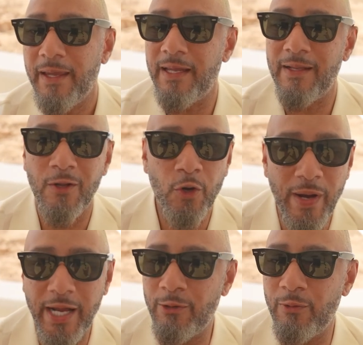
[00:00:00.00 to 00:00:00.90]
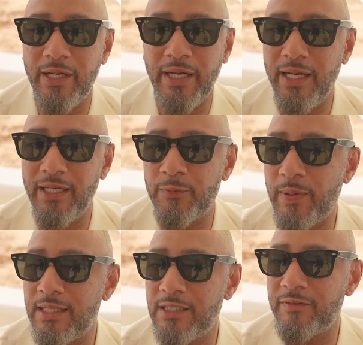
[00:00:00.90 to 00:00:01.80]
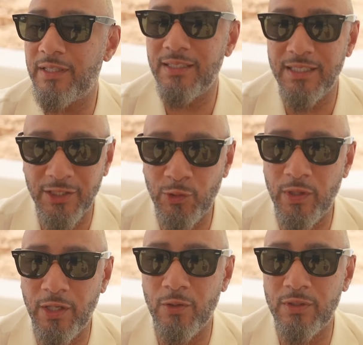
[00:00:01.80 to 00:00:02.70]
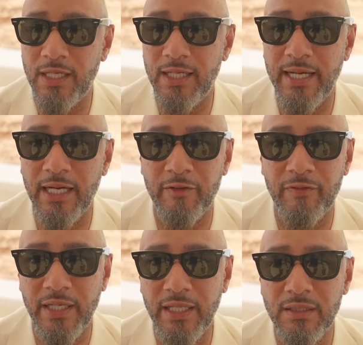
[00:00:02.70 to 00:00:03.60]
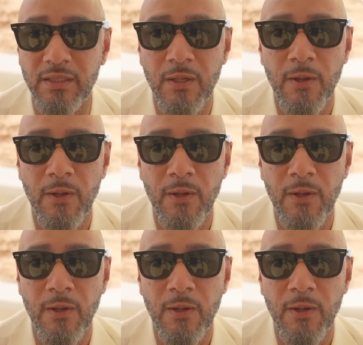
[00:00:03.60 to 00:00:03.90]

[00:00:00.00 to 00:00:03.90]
And nobody would want to hear these positive things. They just want to go to the negative things.